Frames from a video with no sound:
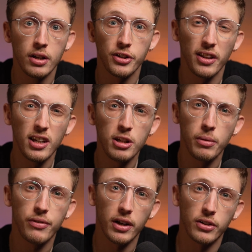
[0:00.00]
so they need to be
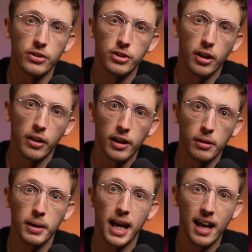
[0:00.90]
vectors so that they can
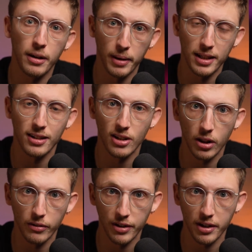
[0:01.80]
be animated in
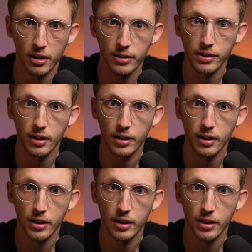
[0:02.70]
the videos.